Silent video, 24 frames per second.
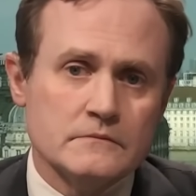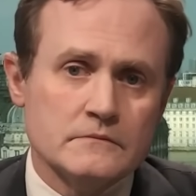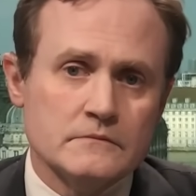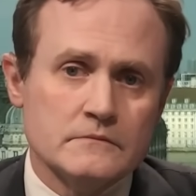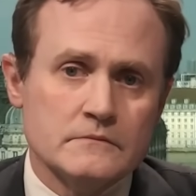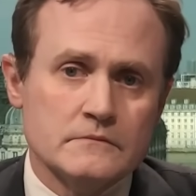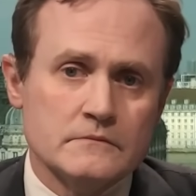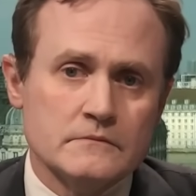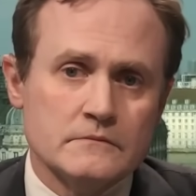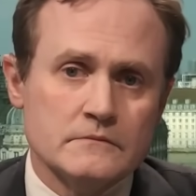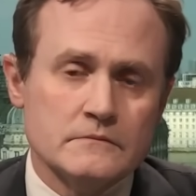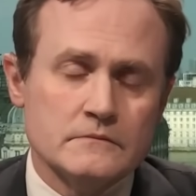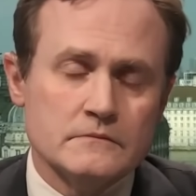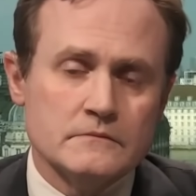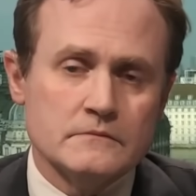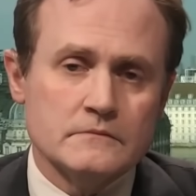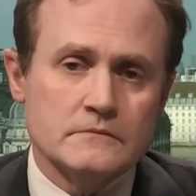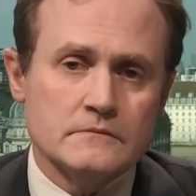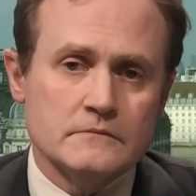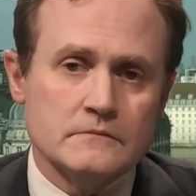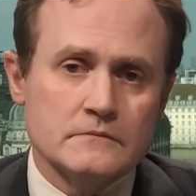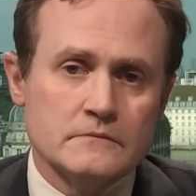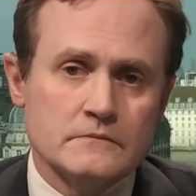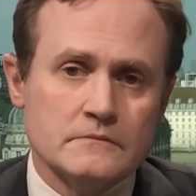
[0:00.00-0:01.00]

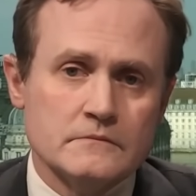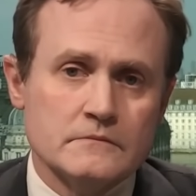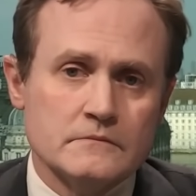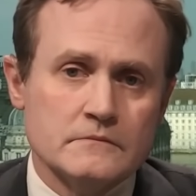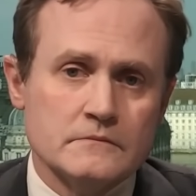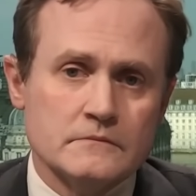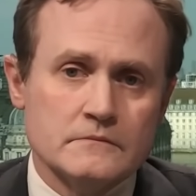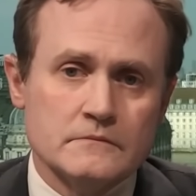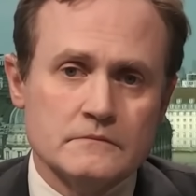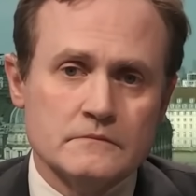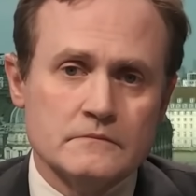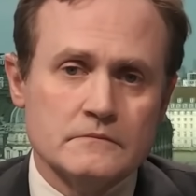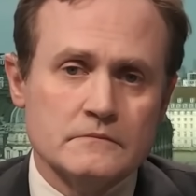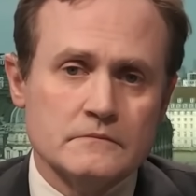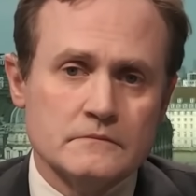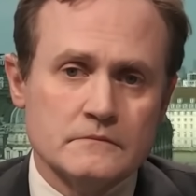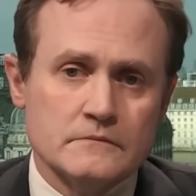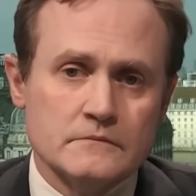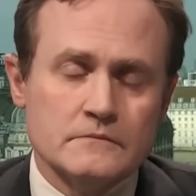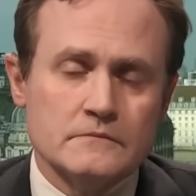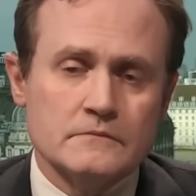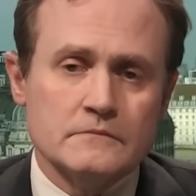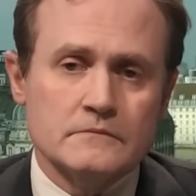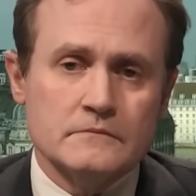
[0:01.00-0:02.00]

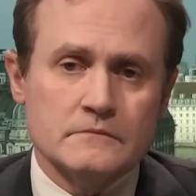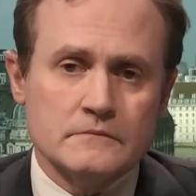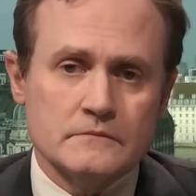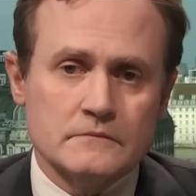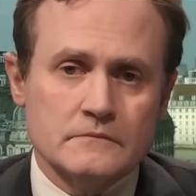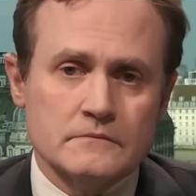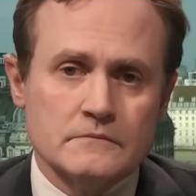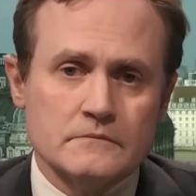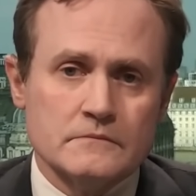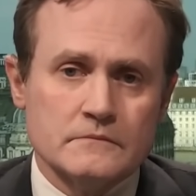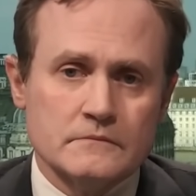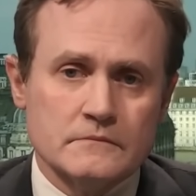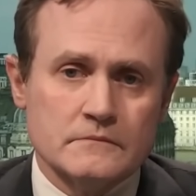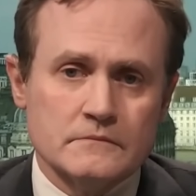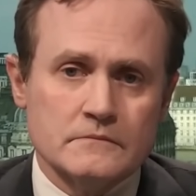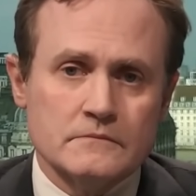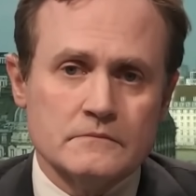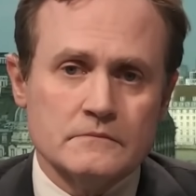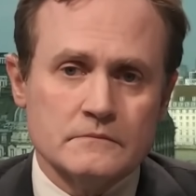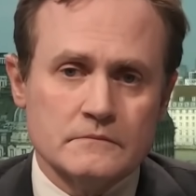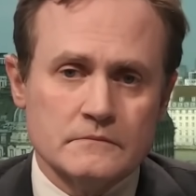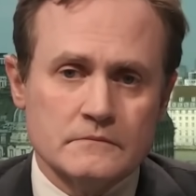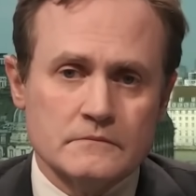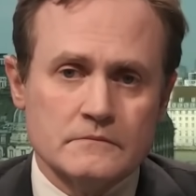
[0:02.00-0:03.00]

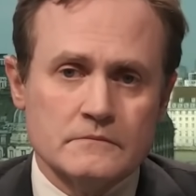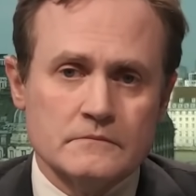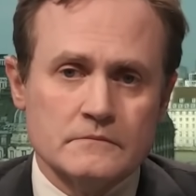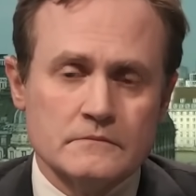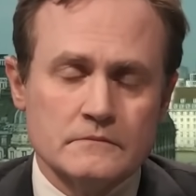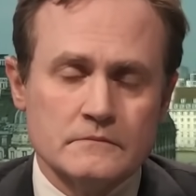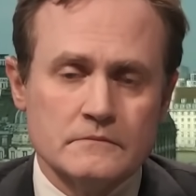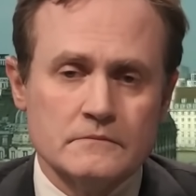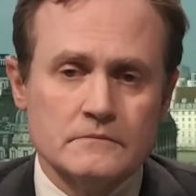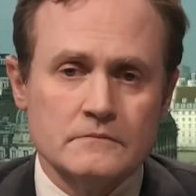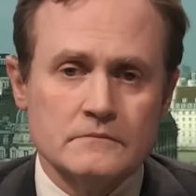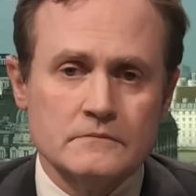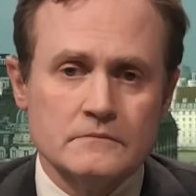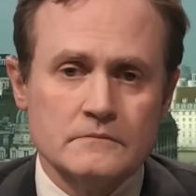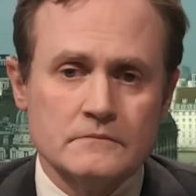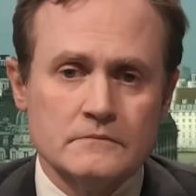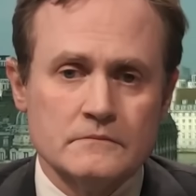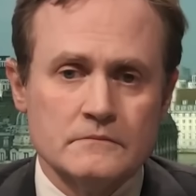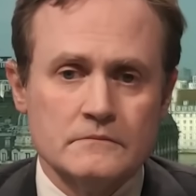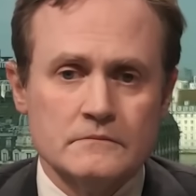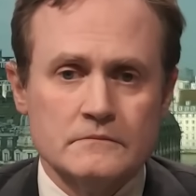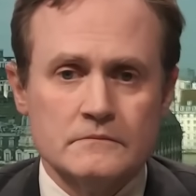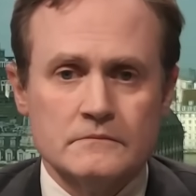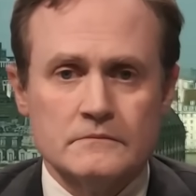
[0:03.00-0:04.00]

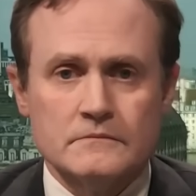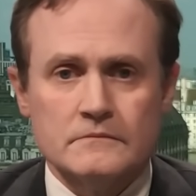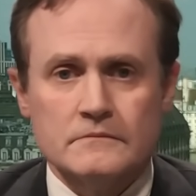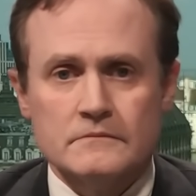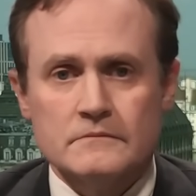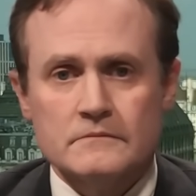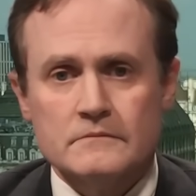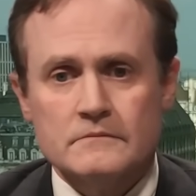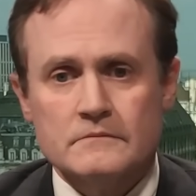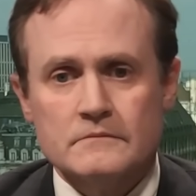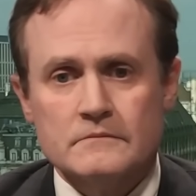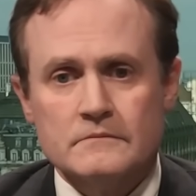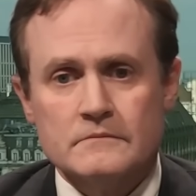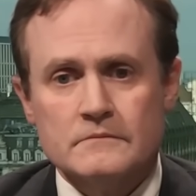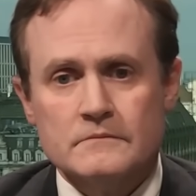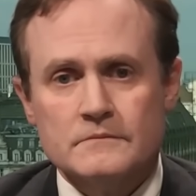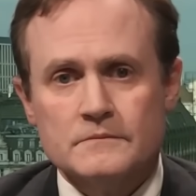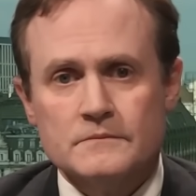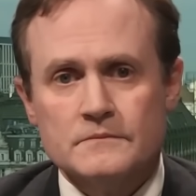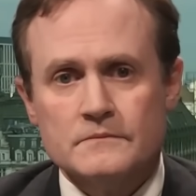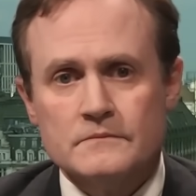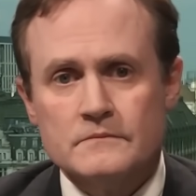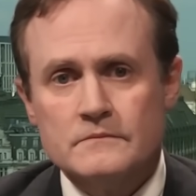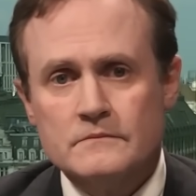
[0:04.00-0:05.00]

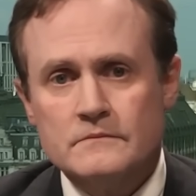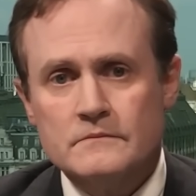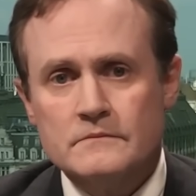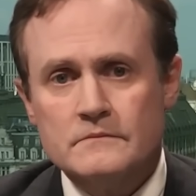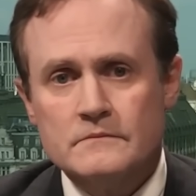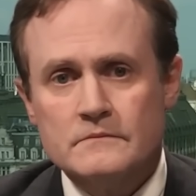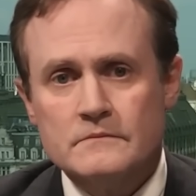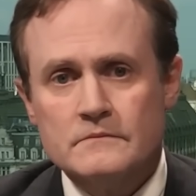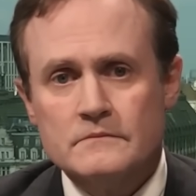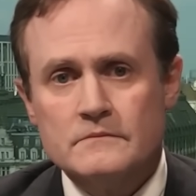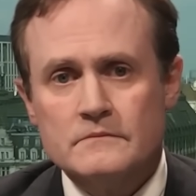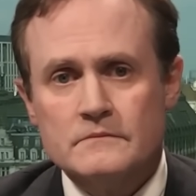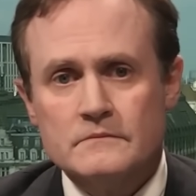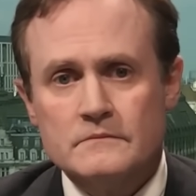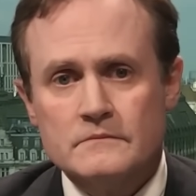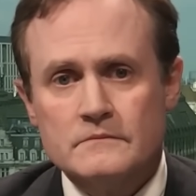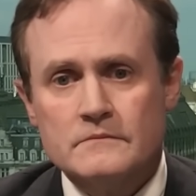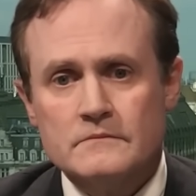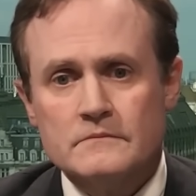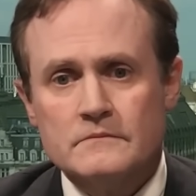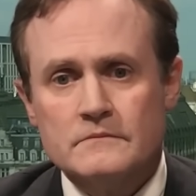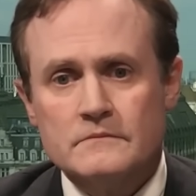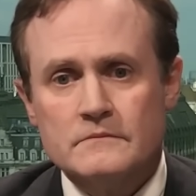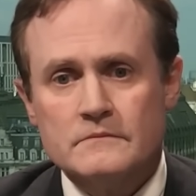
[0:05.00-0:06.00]

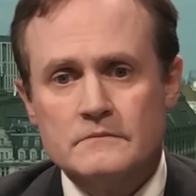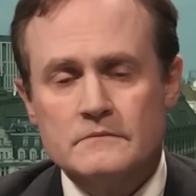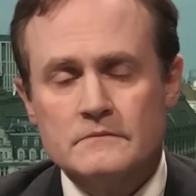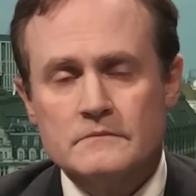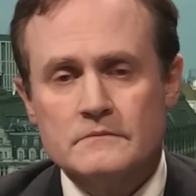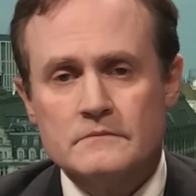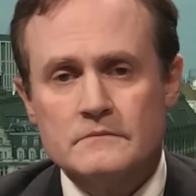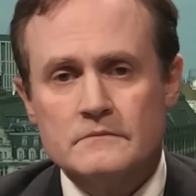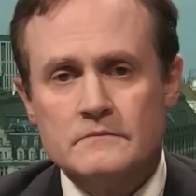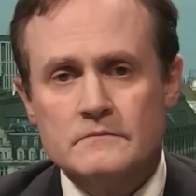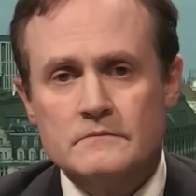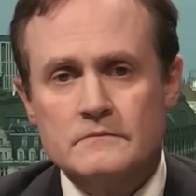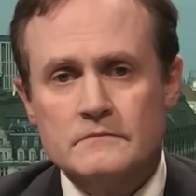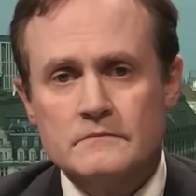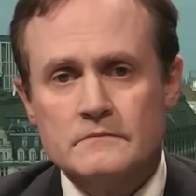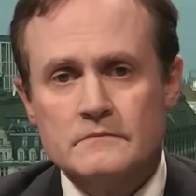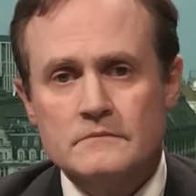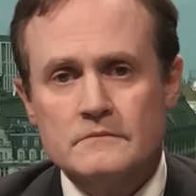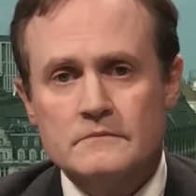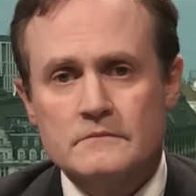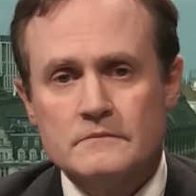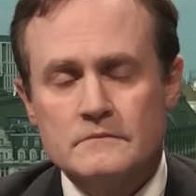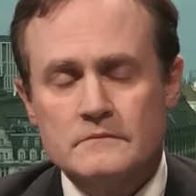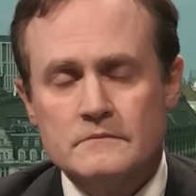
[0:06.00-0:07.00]

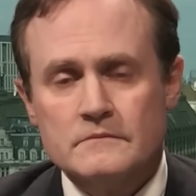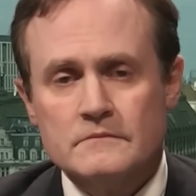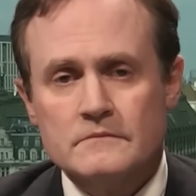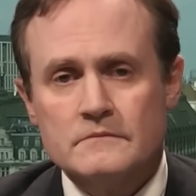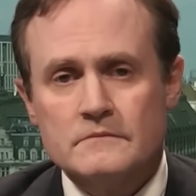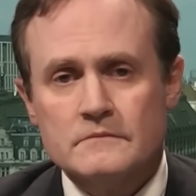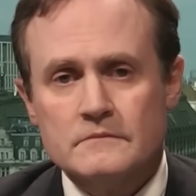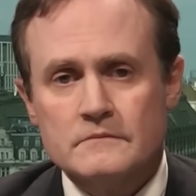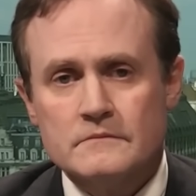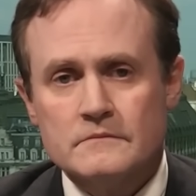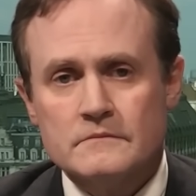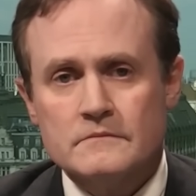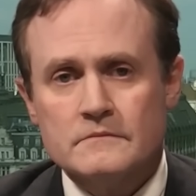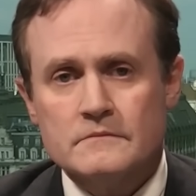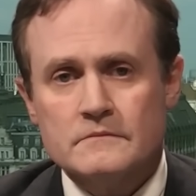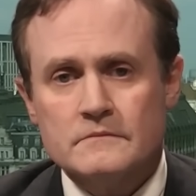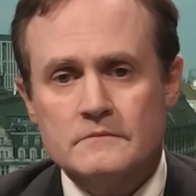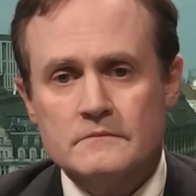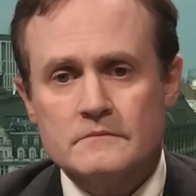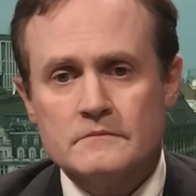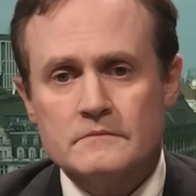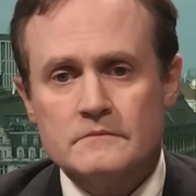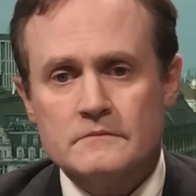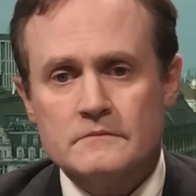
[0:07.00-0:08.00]
[no speech]